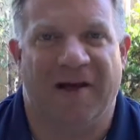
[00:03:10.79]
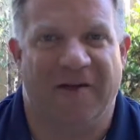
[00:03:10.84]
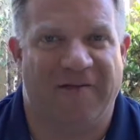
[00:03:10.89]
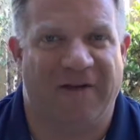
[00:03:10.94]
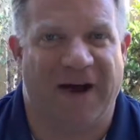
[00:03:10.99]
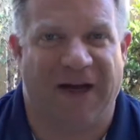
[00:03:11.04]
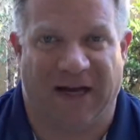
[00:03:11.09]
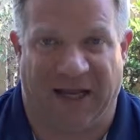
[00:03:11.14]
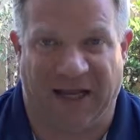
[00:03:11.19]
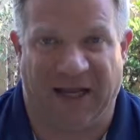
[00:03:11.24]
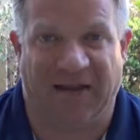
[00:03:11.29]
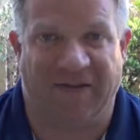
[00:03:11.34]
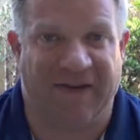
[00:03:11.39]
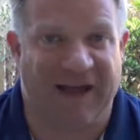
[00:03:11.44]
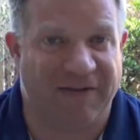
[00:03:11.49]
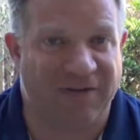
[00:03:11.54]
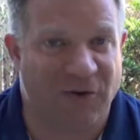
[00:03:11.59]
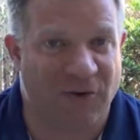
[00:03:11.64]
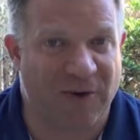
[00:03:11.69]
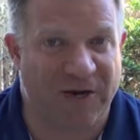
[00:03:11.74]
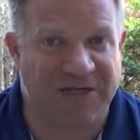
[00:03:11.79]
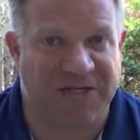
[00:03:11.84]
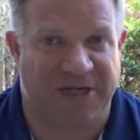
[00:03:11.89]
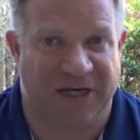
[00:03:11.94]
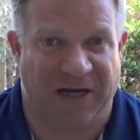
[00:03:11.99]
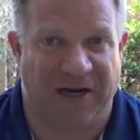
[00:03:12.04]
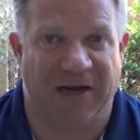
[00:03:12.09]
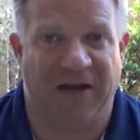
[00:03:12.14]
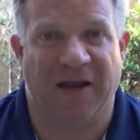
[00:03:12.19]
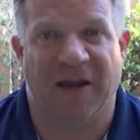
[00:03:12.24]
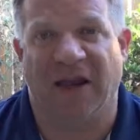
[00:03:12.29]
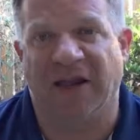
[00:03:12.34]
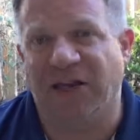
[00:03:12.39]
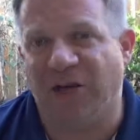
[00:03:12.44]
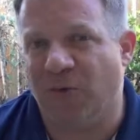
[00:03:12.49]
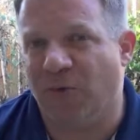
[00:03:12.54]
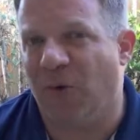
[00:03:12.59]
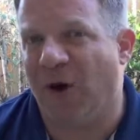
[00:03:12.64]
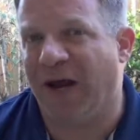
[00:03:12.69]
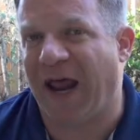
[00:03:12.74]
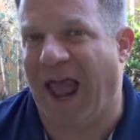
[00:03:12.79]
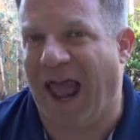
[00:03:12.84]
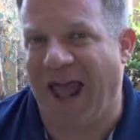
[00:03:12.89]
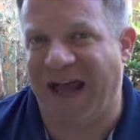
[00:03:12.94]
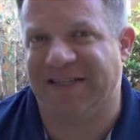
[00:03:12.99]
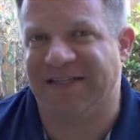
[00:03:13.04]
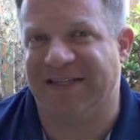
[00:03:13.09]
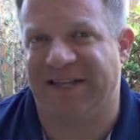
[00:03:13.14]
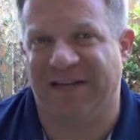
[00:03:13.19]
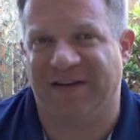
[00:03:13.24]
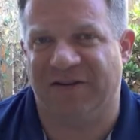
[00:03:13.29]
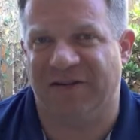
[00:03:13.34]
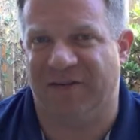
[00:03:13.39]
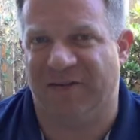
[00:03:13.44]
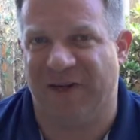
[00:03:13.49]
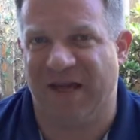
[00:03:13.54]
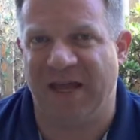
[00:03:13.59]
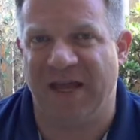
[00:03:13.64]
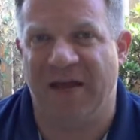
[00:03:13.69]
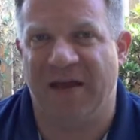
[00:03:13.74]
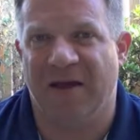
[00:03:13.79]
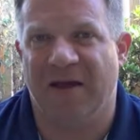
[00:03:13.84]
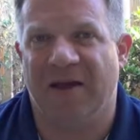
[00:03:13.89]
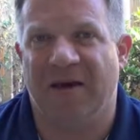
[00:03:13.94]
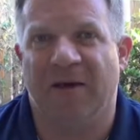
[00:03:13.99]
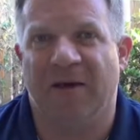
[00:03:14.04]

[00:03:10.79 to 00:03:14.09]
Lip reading: Finally, if you have a question and you want to ask it to me,